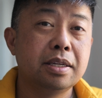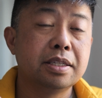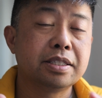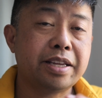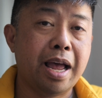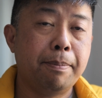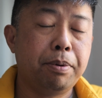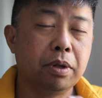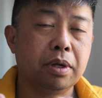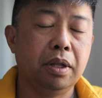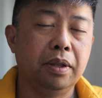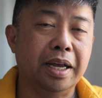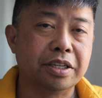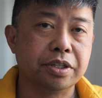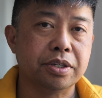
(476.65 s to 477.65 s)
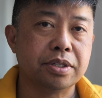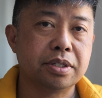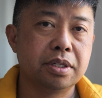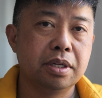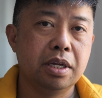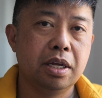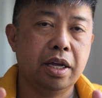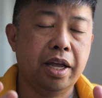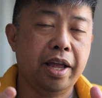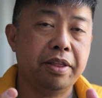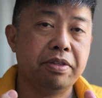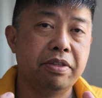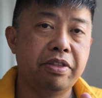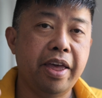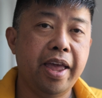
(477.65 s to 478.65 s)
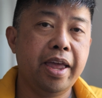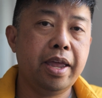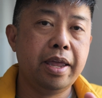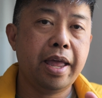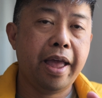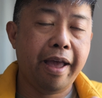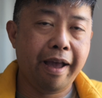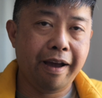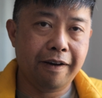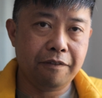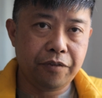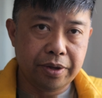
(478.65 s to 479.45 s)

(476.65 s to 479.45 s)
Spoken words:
sample collectors, and they have